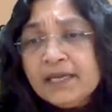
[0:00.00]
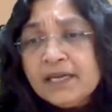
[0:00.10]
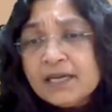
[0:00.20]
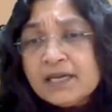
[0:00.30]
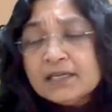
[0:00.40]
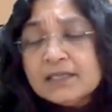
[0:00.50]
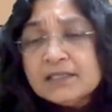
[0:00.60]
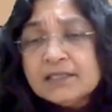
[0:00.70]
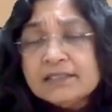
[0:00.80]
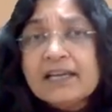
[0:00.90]
be
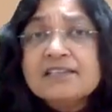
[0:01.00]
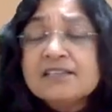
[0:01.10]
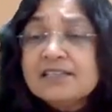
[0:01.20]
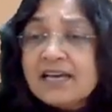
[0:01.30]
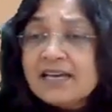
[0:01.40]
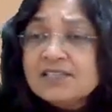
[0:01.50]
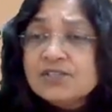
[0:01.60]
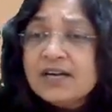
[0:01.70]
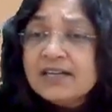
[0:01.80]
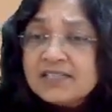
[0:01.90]
titled as
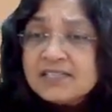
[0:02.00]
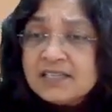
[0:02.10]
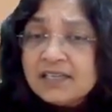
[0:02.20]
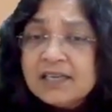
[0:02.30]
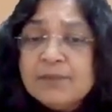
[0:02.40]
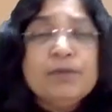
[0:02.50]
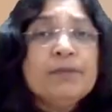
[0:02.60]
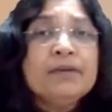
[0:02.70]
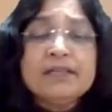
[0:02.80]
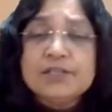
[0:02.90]
Strategy
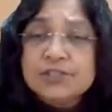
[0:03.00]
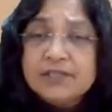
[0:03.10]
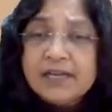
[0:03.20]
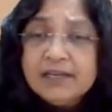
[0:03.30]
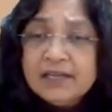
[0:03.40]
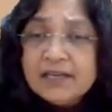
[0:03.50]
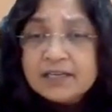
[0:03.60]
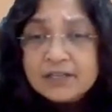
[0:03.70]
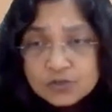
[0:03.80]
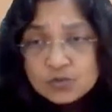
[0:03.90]
Implementation and
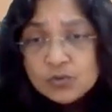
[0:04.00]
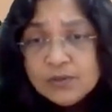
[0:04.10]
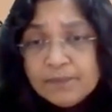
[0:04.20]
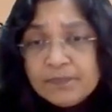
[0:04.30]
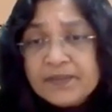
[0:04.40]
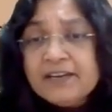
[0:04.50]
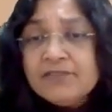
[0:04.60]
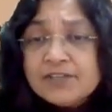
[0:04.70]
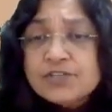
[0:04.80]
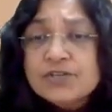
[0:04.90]
Control, in
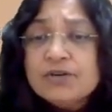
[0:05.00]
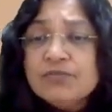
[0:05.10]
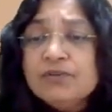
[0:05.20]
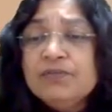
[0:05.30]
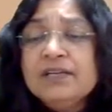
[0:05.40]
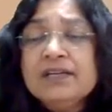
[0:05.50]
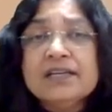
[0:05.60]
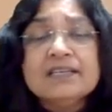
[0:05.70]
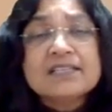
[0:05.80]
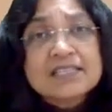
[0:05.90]
which we will
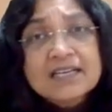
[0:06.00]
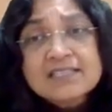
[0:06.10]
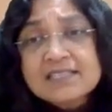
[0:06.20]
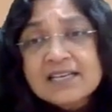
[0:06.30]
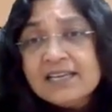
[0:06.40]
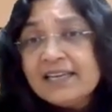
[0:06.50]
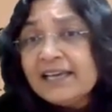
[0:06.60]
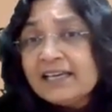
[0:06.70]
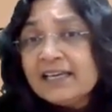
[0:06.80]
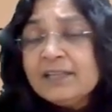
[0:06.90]
discuss,
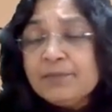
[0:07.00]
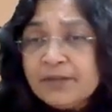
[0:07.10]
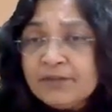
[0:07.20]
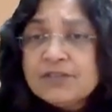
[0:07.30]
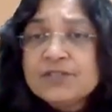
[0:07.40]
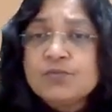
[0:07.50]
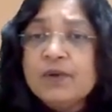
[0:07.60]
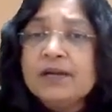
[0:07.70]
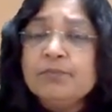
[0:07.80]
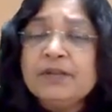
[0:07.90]
like in the
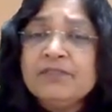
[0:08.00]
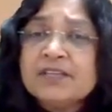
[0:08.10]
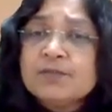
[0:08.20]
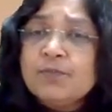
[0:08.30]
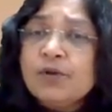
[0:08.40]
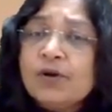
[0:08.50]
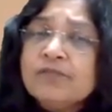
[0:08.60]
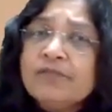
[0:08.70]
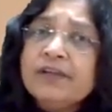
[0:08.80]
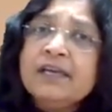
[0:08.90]
previous
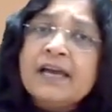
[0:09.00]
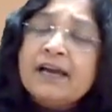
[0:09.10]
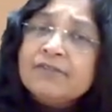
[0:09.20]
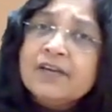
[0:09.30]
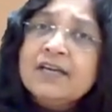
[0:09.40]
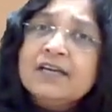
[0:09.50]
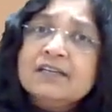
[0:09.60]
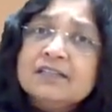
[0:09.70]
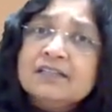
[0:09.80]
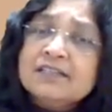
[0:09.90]
block, we
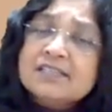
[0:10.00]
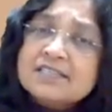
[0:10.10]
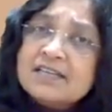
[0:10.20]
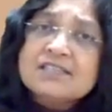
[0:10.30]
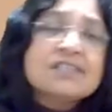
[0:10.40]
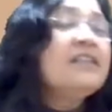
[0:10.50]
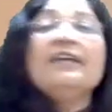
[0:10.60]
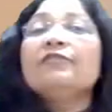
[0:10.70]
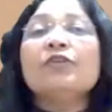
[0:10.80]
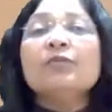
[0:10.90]
have discussed
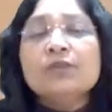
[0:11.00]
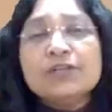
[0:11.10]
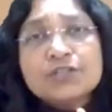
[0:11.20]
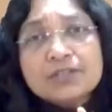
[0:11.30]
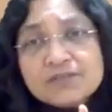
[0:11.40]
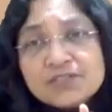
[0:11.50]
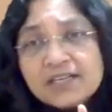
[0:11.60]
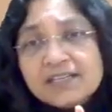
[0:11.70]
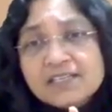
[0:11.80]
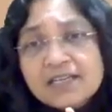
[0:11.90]
the formulation of
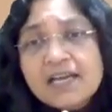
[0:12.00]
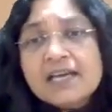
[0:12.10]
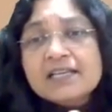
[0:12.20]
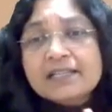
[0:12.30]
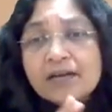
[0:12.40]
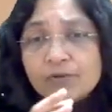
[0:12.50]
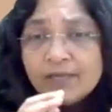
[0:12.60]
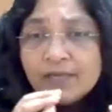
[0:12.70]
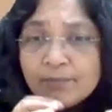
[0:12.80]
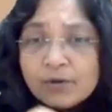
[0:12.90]
strategy. Now
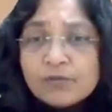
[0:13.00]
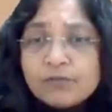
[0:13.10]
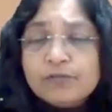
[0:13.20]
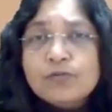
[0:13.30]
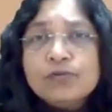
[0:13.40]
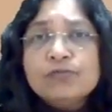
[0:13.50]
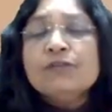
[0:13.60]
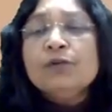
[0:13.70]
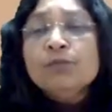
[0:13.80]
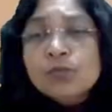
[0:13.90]
in block 4,
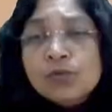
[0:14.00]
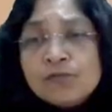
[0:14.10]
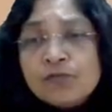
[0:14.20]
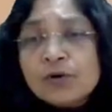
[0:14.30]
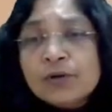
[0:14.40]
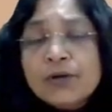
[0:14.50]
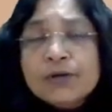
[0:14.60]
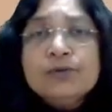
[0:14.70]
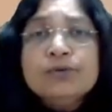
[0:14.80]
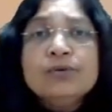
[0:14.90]
we will move
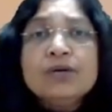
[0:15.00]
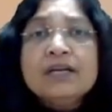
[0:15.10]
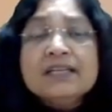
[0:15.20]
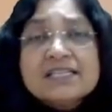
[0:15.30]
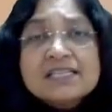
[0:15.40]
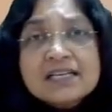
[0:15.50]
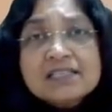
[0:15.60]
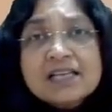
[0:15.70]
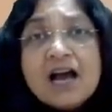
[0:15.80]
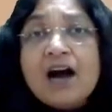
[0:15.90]
on to
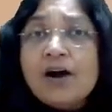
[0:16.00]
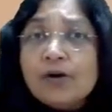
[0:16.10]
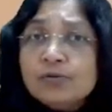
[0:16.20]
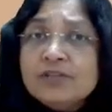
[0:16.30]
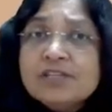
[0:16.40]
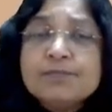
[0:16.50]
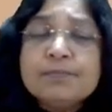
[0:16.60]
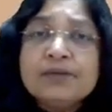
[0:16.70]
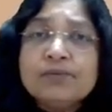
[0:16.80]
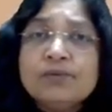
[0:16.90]
discuss how this
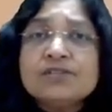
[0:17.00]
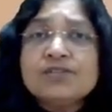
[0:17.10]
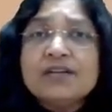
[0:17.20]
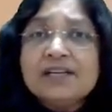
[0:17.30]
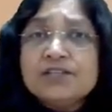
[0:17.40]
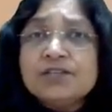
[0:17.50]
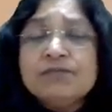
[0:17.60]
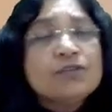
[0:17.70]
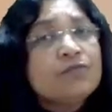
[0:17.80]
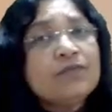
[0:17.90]
particular
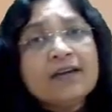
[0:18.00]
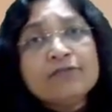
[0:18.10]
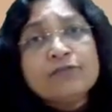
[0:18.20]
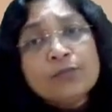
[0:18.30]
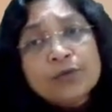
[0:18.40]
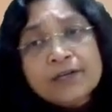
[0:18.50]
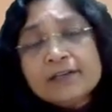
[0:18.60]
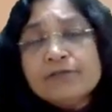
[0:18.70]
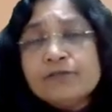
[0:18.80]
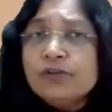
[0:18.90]
strategy which we have
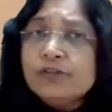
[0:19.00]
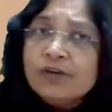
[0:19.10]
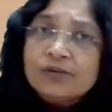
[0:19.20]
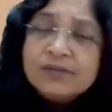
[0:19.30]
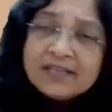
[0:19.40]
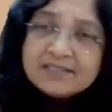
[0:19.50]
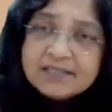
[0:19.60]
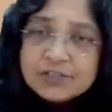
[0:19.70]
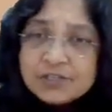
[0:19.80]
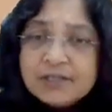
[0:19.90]
formulated for the
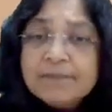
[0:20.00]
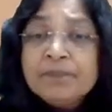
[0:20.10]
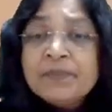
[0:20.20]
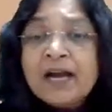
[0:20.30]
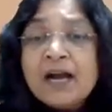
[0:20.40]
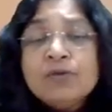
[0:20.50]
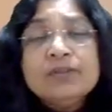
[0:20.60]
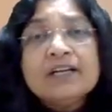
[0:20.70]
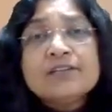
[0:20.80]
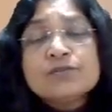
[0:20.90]
organization, how
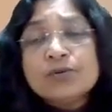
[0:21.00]
that is